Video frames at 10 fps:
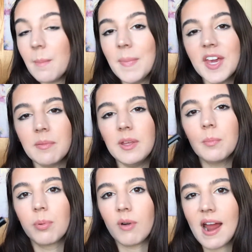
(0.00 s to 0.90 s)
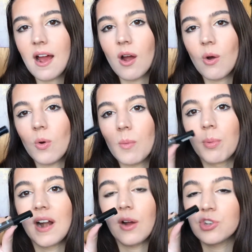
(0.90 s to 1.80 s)
Make Me brow
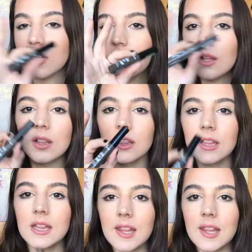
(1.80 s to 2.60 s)
gel